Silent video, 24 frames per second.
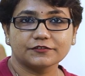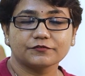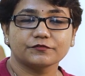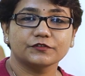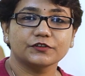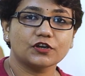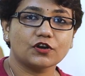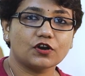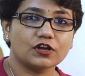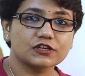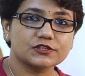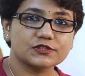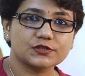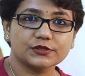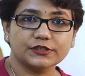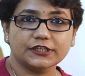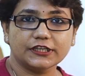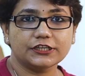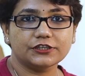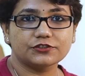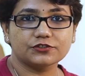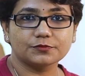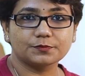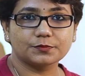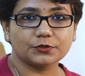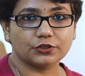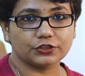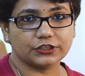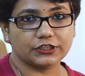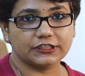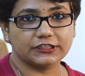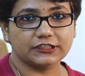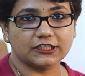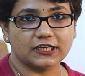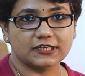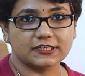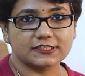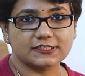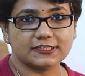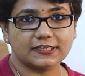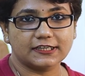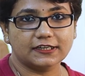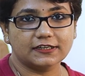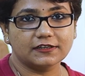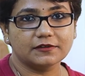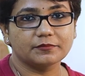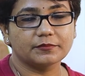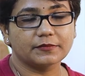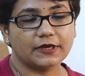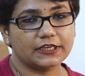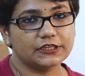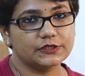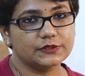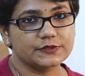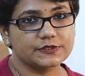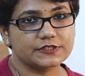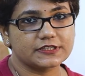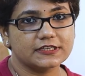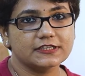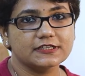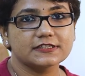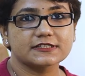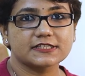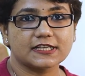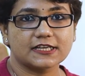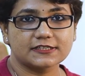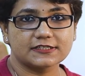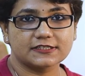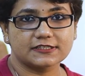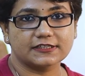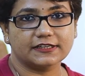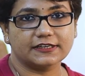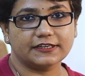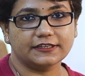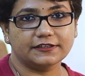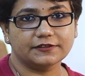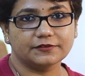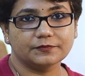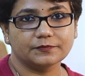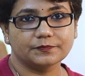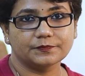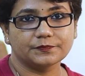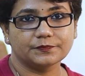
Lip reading: we also need to protect our skin by using sunscreen.